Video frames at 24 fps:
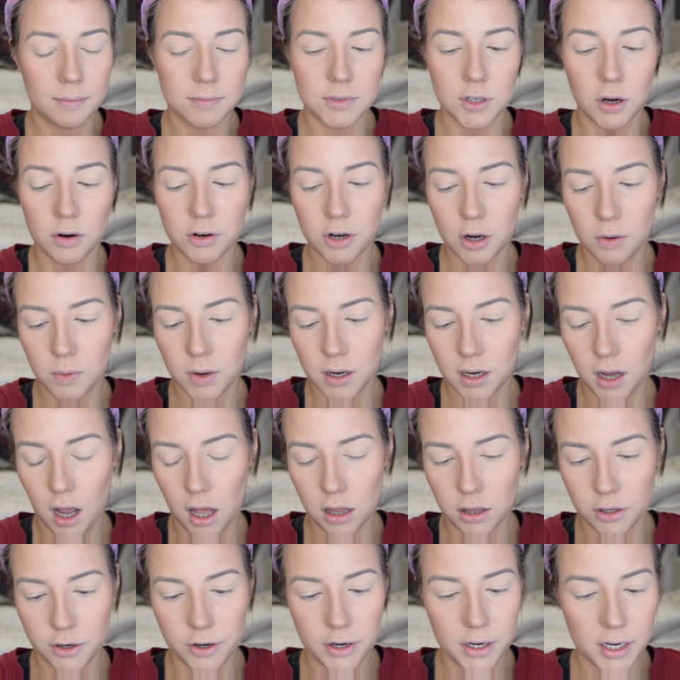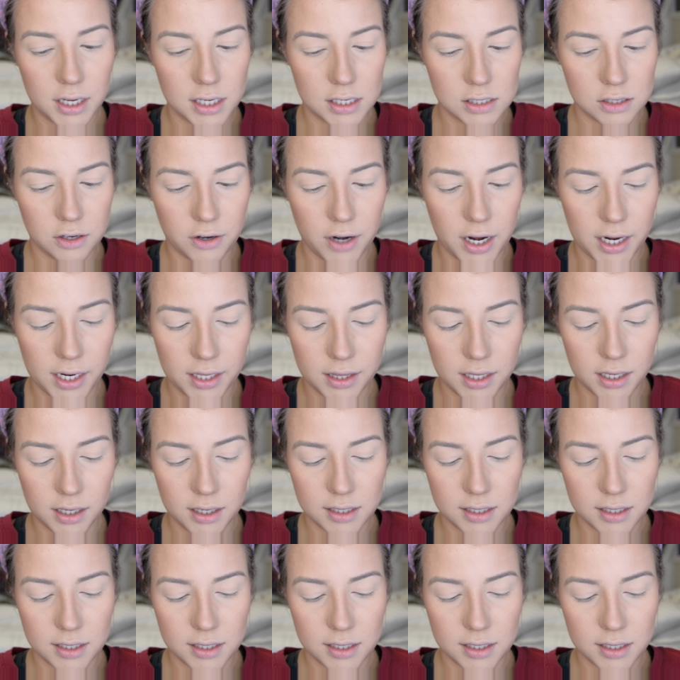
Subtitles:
Don't know what color it is or anything